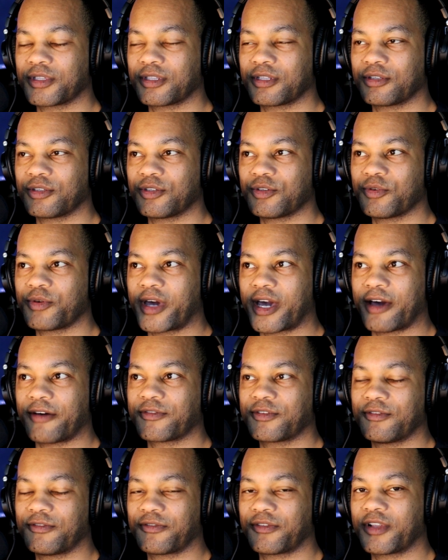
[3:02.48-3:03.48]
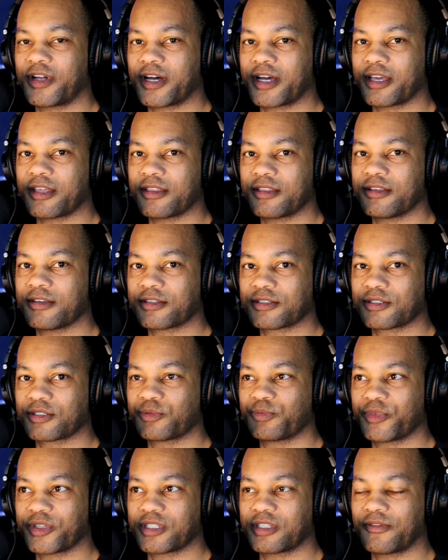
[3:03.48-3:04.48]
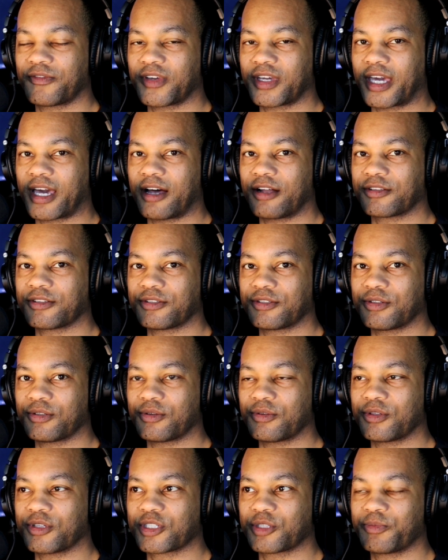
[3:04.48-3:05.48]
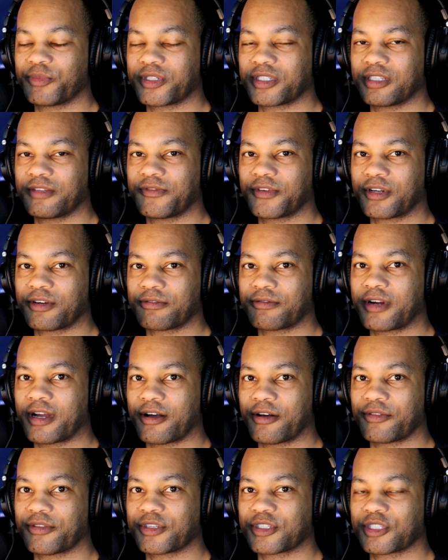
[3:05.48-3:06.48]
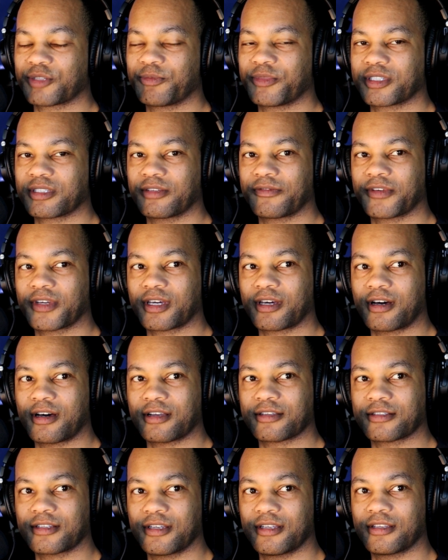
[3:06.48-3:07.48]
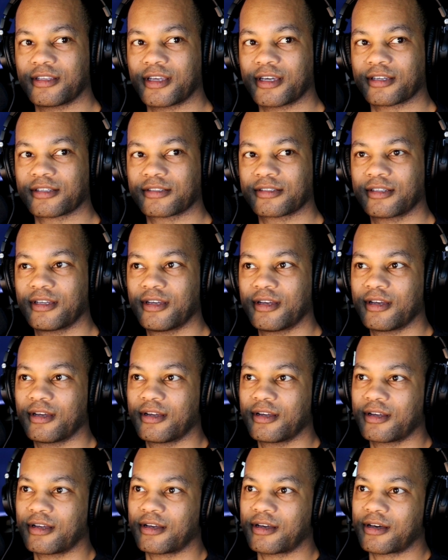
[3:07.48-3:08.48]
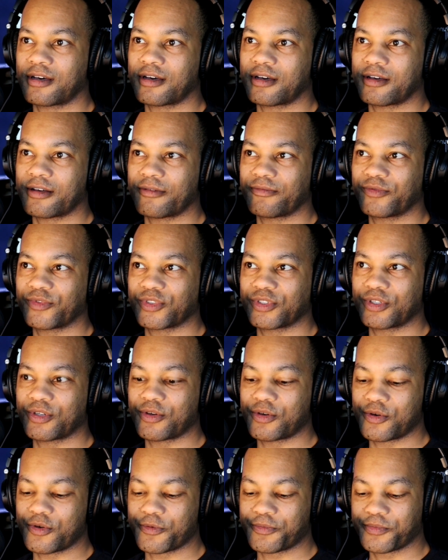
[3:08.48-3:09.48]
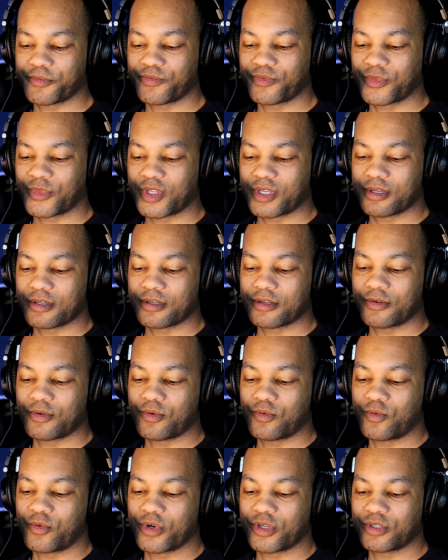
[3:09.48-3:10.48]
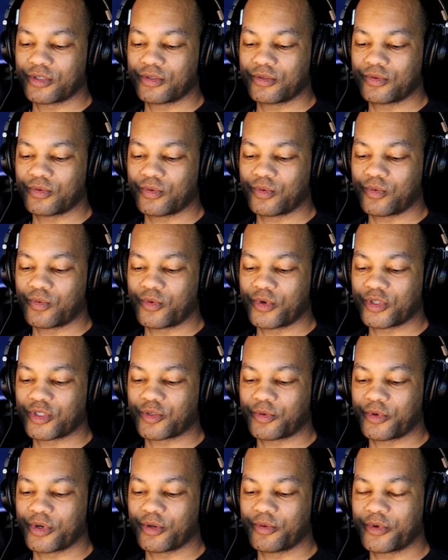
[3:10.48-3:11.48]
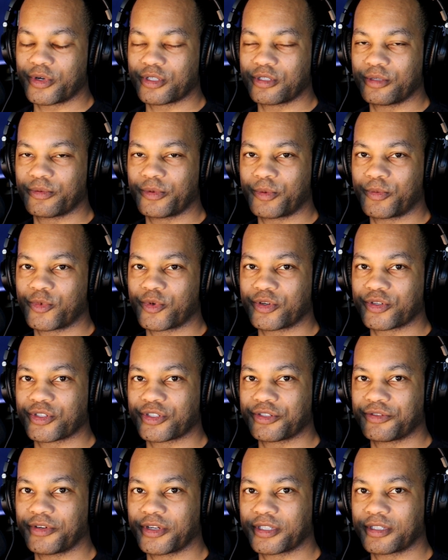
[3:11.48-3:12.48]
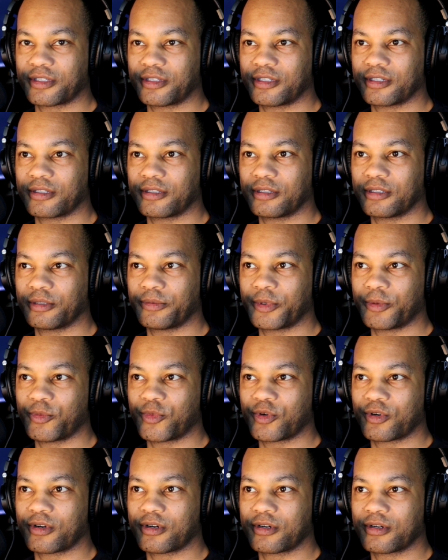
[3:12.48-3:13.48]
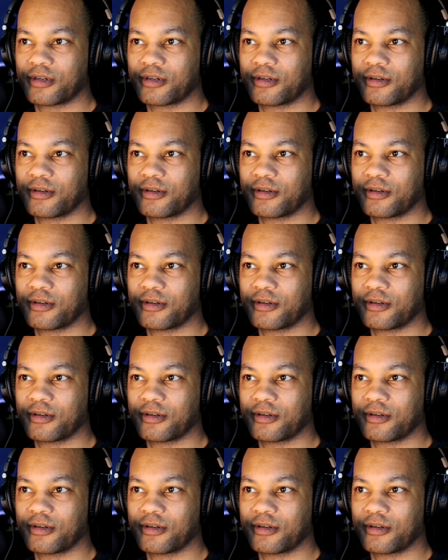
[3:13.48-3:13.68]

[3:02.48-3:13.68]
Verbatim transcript: and then you have to fly this specific altitude, this specific route, this specific cost index. Uh, so, one 121 is a little bit more strict, a li little bit more